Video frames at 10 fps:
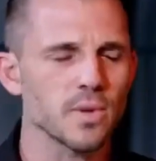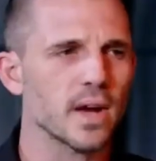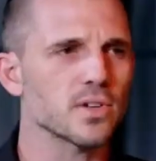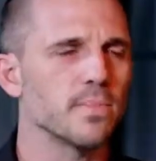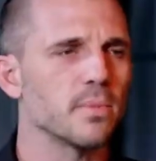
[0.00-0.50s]
we've
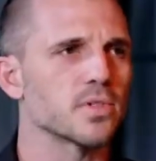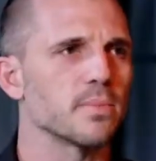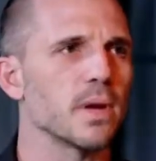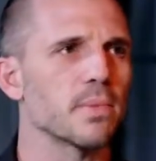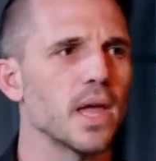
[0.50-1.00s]
actually published
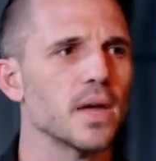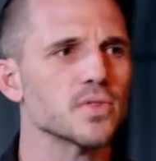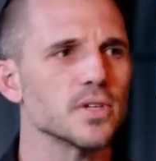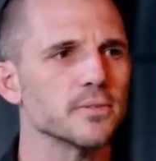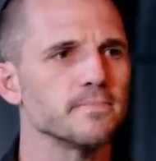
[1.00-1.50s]
a paper
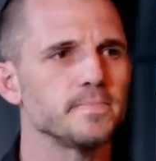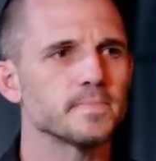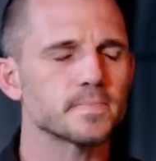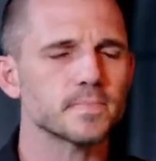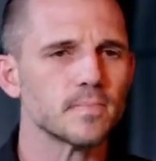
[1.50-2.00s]
last year.
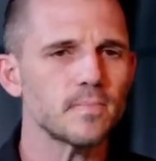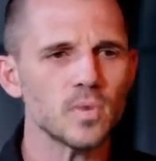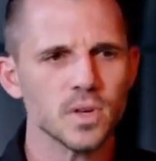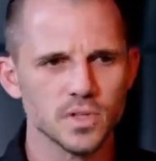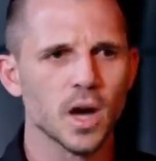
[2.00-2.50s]

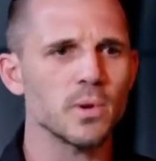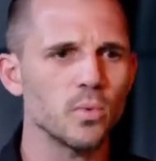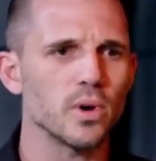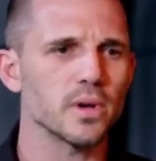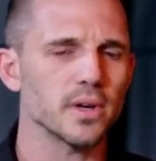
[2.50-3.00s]
And Tommy
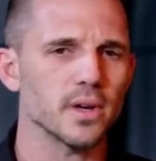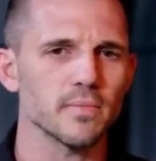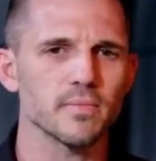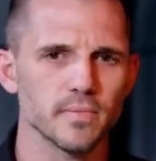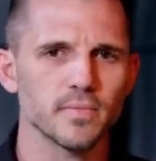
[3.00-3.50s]
Wood
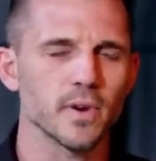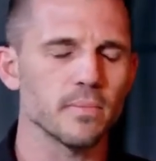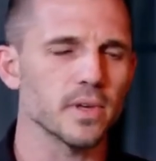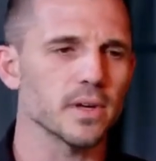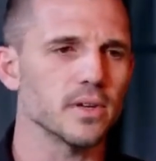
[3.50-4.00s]
um,
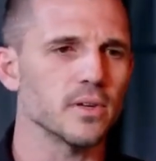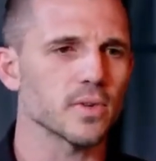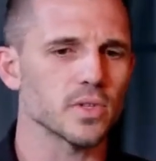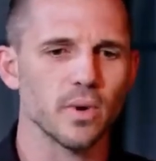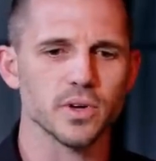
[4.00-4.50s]
from the
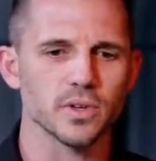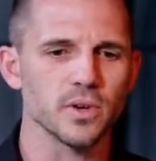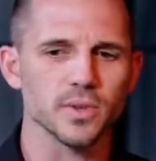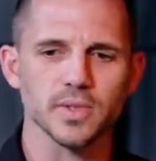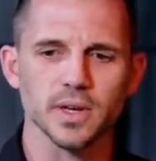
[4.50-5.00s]
University of
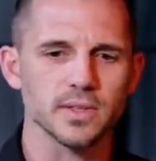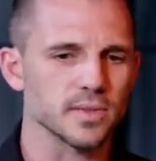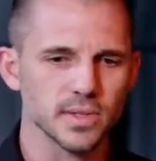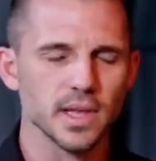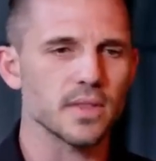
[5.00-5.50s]
Washington
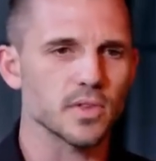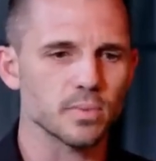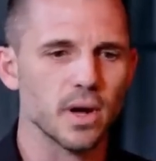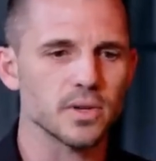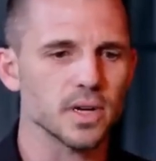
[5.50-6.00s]
neuroscientist led this
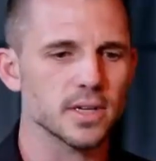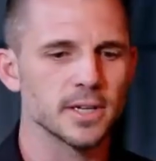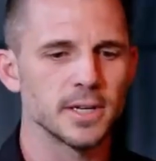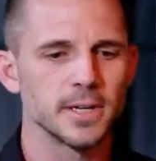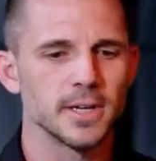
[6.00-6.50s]

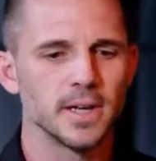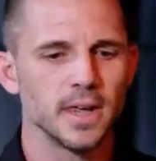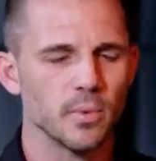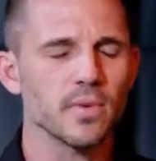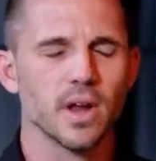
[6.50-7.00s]
project,
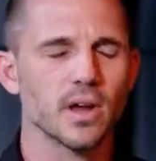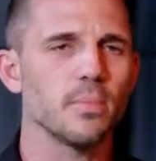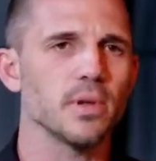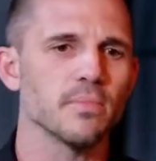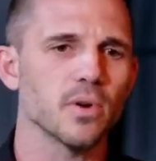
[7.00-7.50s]
and we've got a
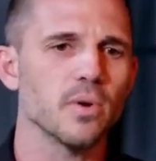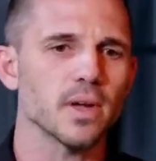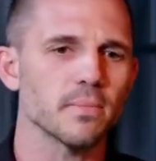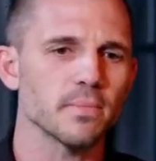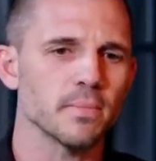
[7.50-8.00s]
couple of them
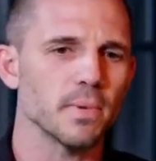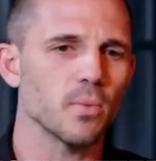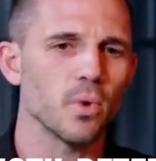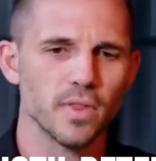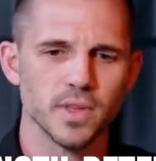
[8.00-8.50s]
going.
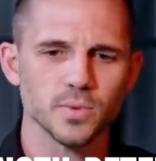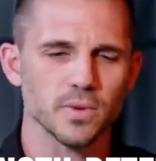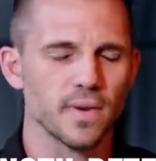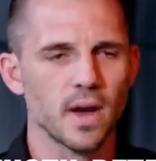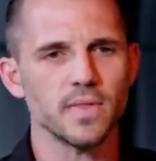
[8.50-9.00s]
But one of the things
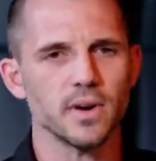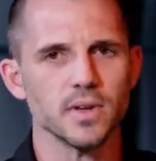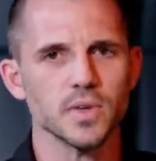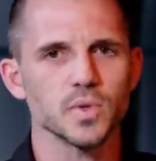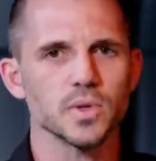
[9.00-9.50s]
we found there
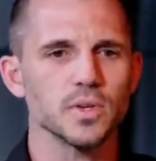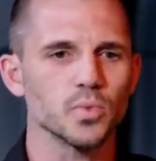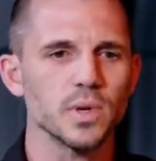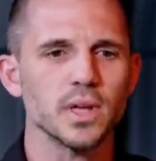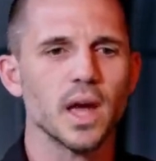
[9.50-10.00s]
is
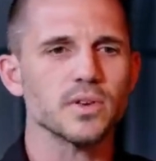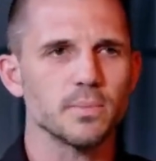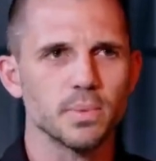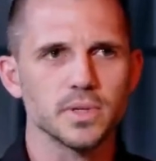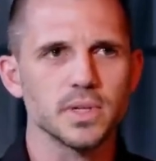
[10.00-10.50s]
is we can
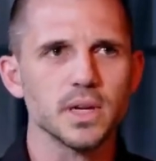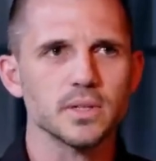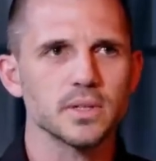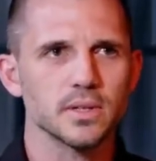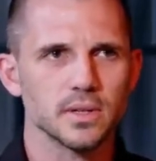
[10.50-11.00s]
actually
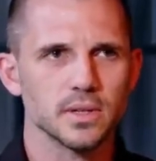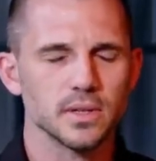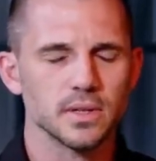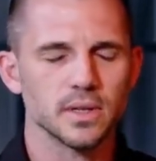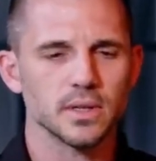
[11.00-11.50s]
predict
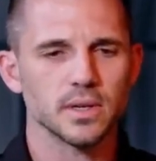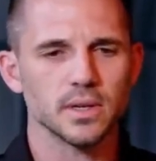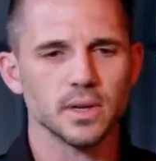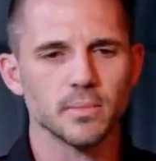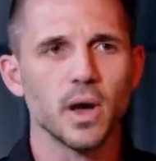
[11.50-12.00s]

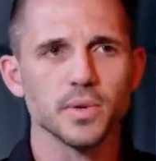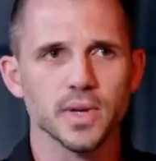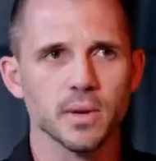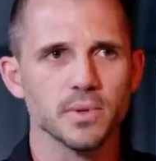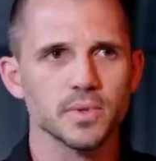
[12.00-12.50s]
um,
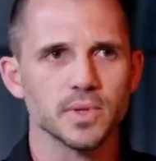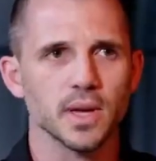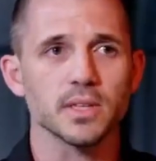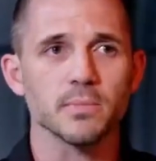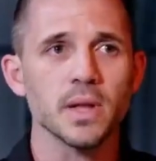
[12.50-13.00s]
Alzheimer's
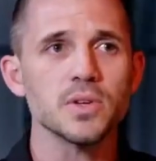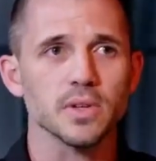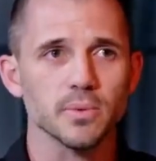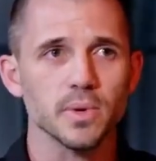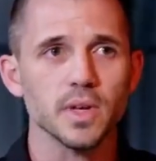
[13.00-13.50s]
and
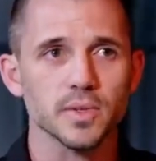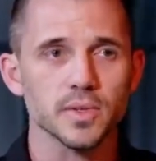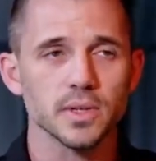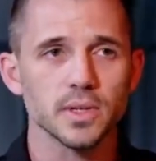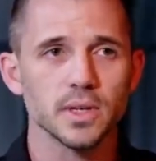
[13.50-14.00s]
dementia
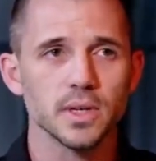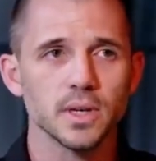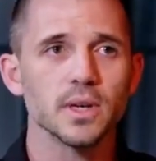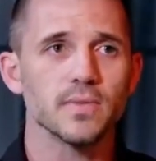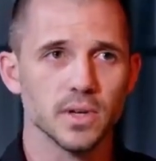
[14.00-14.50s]
risk
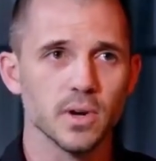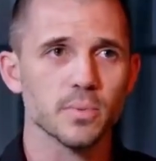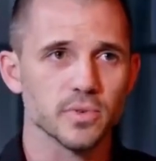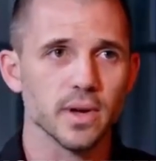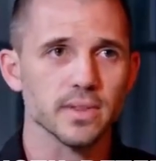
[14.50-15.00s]
via
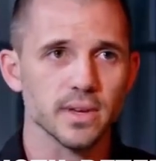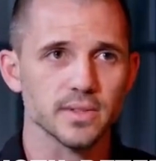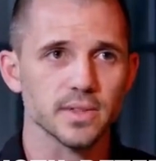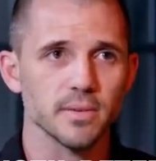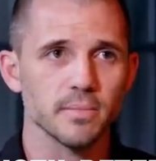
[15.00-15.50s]
grip strength
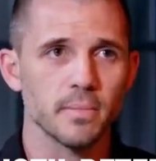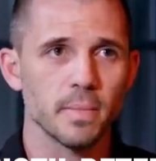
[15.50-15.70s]
testing.